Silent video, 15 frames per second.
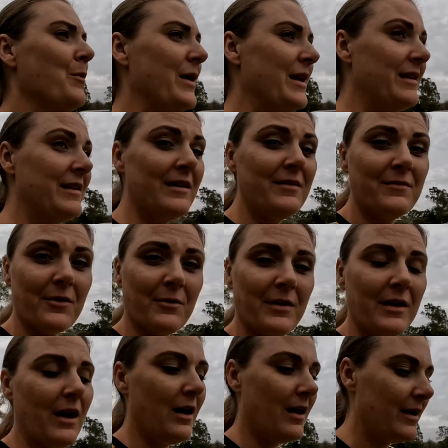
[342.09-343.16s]
We did
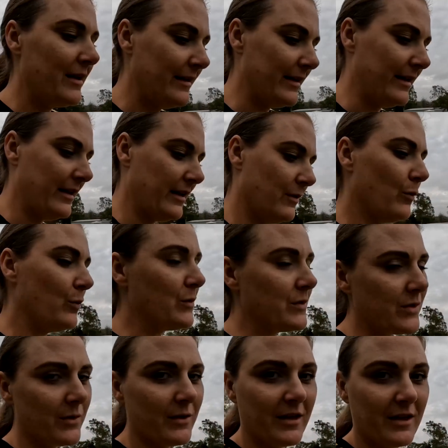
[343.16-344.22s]
very kindly get
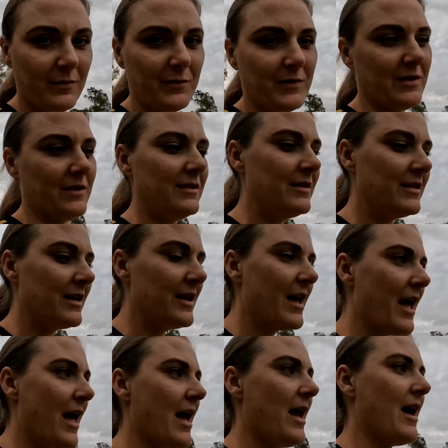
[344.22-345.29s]
also gifted,
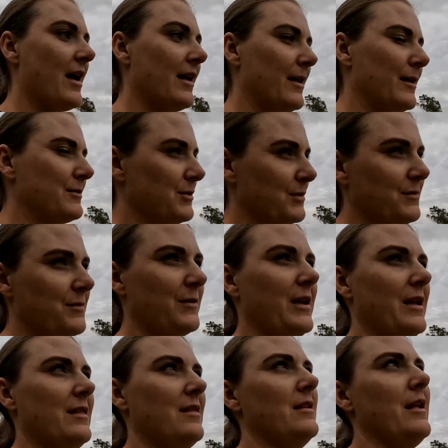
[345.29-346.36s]
I do
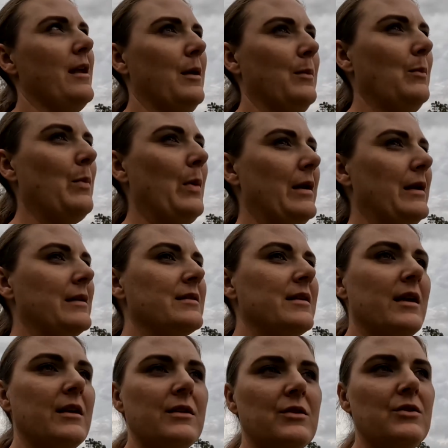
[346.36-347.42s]
forget the name, but I
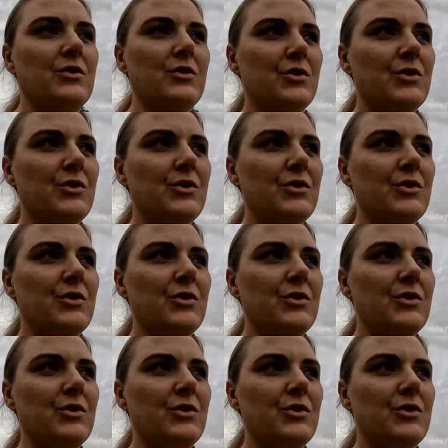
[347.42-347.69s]
think